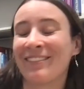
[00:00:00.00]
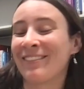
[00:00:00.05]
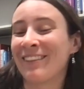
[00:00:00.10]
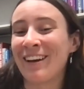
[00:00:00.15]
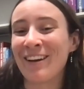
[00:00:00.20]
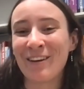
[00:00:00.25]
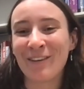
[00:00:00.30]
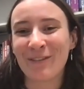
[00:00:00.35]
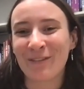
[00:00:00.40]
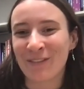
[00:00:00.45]

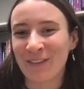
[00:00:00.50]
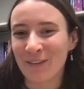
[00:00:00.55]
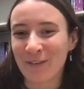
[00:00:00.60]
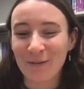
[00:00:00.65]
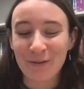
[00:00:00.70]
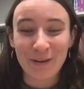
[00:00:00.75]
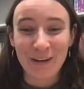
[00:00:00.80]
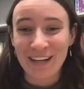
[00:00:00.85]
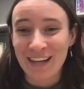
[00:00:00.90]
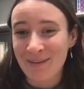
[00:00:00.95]
love the
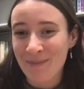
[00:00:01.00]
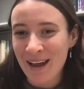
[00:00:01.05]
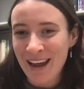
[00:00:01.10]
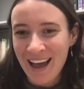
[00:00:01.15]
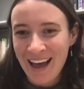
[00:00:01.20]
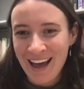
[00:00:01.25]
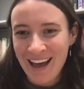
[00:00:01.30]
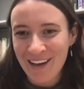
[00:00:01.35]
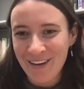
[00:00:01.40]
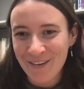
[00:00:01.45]
freedom I
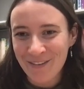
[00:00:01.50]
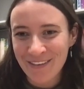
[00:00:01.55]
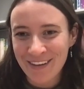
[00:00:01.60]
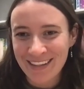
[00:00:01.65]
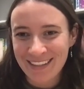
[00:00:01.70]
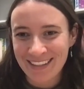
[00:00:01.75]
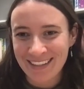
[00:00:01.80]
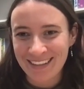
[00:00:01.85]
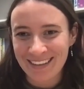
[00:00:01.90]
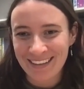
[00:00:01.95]
have
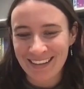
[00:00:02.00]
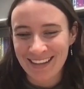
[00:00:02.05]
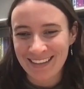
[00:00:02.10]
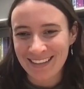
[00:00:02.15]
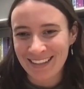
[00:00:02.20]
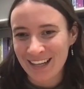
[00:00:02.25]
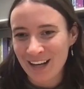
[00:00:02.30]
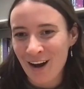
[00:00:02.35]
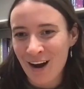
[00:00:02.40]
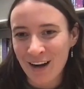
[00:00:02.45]
as
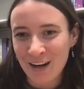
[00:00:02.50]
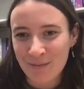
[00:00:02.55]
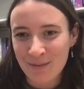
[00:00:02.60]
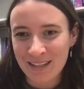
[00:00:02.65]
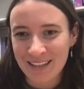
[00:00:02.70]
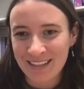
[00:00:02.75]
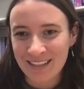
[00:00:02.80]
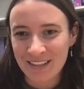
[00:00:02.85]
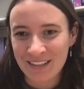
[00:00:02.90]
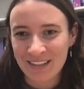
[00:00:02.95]
an
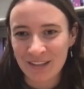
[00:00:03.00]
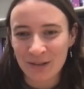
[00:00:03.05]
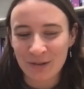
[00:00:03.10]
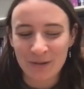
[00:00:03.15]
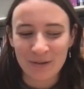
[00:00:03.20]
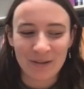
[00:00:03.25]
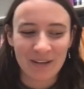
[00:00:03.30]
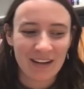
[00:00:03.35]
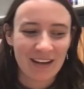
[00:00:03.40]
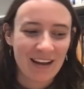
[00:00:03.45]
economist
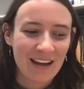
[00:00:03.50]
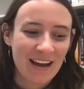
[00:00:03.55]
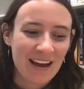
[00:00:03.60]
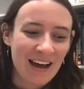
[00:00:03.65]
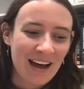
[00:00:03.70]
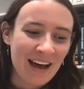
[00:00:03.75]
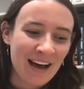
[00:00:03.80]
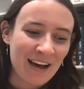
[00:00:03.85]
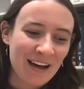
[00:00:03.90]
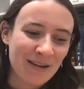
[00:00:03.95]
to
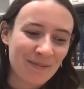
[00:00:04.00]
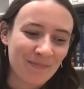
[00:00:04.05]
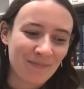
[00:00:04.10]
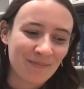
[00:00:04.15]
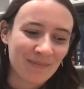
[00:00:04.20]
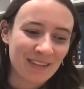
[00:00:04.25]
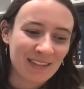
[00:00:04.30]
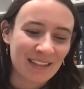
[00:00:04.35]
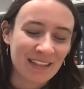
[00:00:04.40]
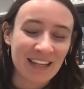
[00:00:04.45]

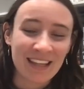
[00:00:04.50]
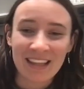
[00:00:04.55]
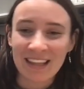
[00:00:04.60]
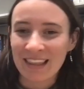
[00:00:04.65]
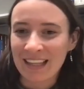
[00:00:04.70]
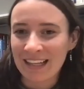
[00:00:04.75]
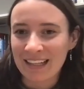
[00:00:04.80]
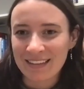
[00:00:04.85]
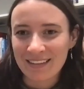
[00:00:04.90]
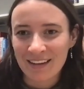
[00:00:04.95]
study the
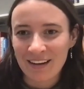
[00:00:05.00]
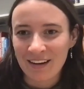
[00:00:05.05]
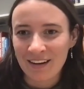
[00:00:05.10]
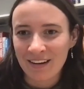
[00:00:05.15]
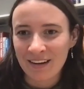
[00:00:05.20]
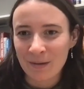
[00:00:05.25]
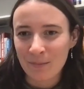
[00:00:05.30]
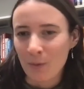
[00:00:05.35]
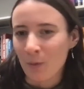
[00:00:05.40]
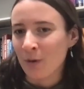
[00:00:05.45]
things that
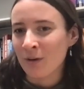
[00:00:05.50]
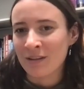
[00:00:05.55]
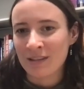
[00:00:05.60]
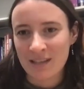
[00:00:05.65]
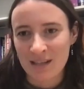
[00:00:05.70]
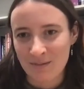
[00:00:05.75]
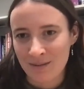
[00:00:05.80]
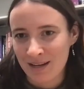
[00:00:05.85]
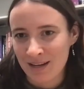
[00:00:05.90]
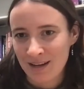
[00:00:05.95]
are important
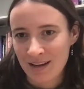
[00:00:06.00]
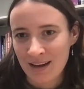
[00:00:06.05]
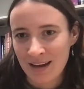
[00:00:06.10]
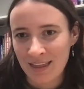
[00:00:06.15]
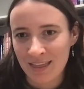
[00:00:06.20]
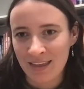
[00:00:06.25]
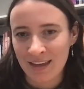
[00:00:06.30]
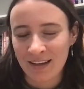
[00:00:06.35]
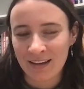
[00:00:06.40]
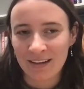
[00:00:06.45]
to me. I
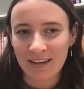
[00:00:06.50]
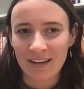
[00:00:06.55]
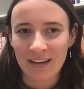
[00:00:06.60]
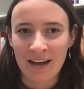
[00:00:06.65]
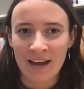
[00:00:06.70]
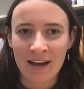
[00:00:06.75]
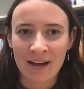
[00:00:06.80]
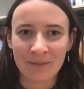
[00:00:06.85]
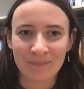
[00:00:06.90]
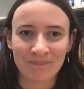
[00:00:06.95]
think
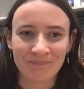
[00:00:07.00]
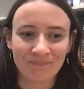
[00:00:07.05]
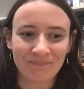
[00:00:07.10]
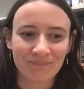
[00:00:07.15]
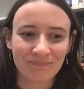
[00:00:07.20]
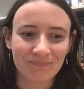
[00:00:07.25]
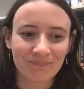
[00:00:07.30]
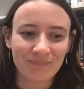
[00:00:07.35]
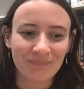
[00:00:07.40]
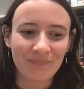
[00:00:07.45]

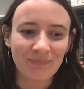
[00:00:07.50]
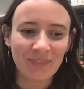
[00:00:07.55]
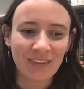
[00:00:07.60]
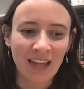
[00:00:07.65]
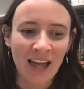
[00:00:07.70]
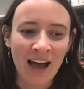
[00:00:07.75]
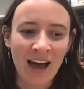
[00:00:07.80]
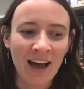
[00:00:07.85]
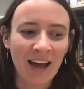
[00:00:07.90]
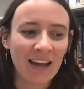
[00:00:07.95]

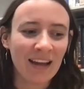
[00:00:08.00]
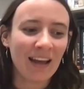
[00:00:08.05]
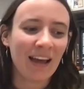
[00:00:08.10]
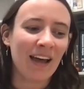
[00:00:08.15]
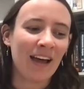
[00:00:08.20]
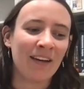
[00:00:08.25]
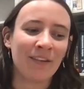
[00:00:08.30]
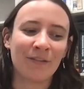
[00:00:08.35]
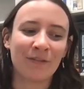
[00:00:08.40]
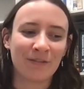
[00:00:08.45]
I
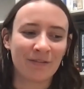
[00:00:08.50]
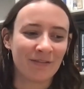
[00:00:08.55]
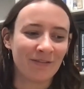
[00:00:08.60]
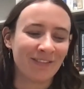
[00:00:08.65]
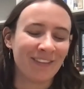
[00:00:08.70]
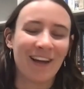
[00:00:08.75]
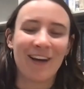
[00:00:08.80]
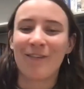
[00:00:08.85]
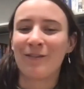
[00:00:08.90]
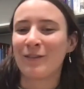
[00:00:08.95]
have
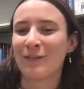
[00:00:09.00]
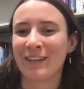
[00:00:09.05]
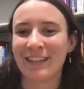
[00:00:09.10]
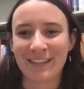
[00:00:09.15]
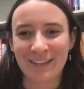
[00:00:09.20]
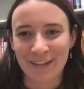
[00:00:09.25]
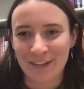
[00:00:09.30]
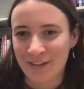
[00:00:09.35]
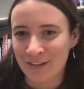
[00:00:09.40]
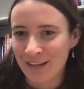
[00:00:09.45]
loved
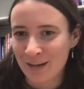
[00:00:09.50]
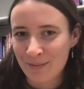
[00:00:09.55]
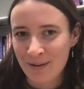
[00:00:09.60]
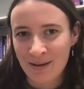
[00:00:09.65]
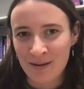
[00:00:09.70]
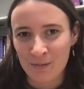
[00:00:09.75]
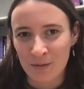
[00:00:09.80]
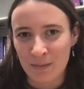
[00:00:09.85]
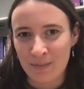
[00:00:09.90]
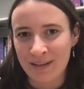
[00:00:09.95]
researching
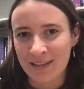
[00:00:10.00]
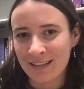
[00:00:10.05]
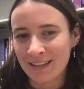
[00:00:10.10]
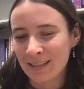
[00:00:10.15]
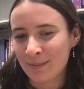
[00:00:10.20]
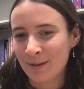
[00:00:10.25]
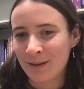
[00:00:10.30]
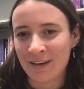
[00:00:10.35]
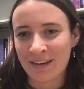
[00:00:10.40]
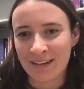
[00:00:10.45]
about women's
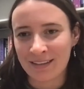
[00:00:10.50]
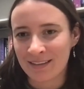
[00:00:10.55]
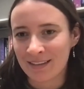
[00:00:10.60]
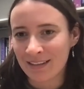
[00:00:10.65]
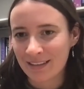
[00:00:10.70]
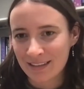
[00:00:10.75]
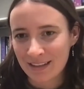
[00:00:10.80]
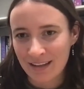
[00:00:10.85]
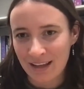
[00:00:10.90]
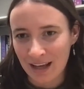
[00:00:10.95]

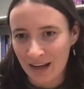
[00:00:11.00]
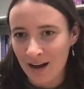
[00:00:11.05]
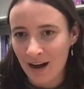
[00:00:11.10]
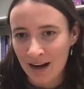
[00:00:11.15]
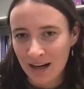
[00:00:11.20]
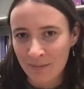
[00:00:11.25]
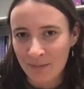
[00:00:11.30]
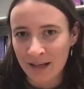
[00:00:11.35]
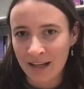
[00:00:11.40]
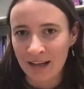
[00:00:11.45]
experiences in the
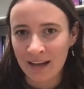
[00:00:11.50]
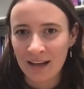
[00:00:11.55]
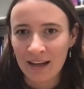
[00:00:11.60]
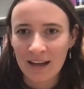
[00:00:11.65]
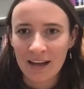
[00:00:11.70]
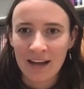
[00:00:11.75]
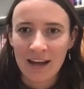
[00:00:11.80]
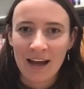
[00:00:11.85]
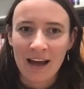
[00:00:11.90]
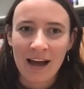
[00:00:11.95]
economy.
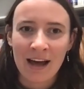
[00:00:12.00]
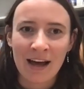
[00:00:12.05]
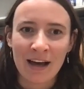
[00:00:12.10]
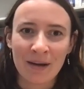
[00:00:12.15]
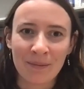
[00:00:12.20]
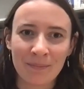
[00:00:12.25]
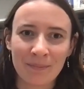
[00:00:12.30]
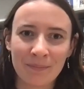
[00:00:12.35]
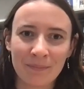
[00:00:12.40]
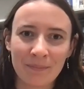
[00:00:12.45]

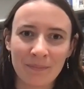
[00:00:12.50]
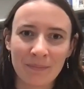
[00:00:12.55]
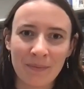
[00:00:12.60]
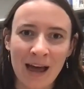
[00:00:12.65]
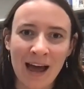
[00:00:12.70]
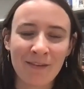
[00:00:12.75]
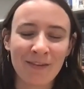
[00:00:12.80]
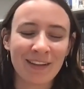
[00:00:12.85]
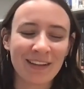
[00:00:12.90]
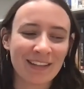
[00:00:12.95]

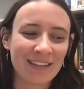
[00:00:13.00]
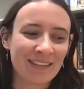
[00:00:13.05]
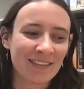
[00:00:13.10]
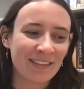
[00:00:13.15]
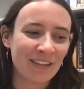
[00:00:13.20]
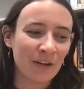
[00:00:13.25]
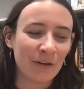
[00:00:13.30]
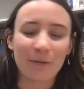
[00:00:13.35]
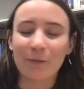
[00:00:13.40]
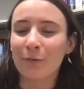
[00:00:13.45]
Having this,
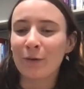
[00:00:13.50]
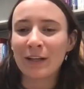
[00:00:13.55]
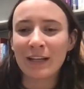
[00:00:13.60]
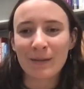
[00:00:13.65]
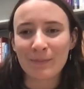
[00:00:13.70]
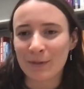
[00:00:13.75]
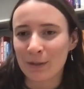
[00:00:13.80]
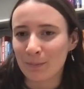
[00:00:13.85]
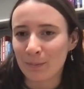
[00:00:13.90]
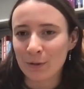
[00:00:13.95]

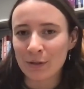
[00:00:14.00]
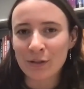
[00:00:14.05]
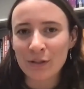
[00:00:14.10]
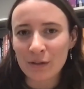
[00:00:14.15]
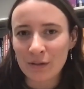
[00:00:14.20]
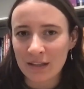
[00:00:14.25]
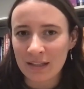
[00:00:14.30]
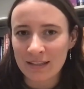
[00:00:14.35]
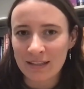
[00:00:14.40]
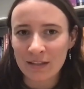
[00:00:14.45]
freedom to
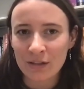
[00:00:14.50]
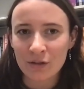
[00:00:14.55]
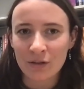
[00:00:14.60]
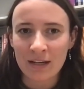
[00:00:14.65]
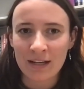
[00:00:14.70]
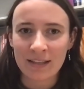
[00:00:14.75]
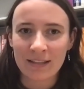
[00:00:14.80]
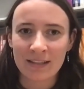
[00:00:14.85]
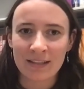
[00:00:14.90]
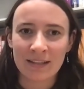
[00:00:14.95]
pursue these
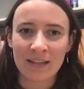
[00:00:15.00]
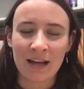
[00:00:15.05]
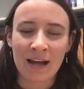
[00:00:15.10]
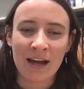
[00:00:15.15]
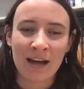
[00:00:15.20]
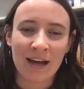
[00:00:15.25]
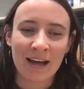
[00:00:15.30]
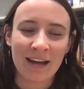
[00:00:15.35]
interests